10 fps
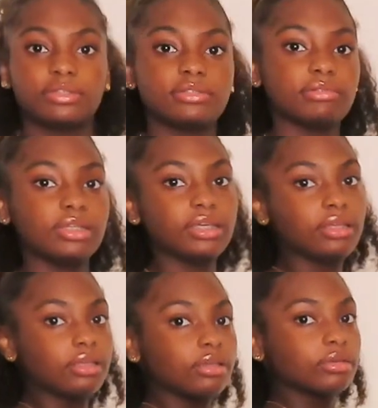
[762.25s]
It's really
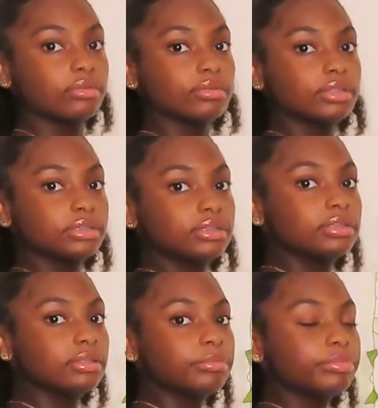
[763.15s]
cute and
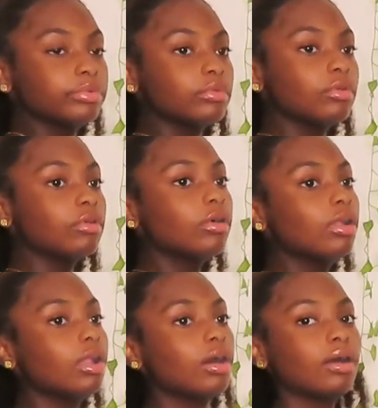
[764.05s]
simple.